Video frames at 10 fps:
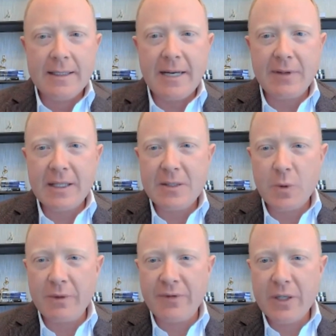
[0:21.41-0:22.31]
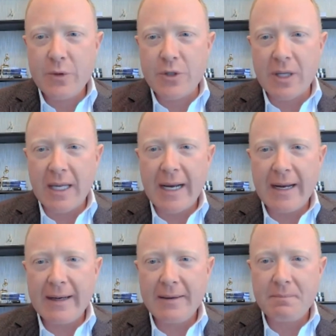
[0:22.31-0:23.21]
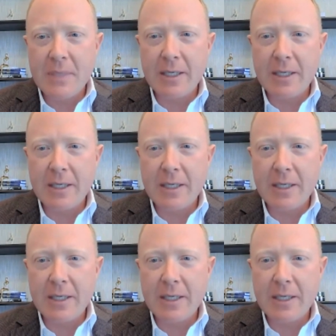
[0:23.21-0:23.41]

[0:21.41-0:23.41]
David, let's review July,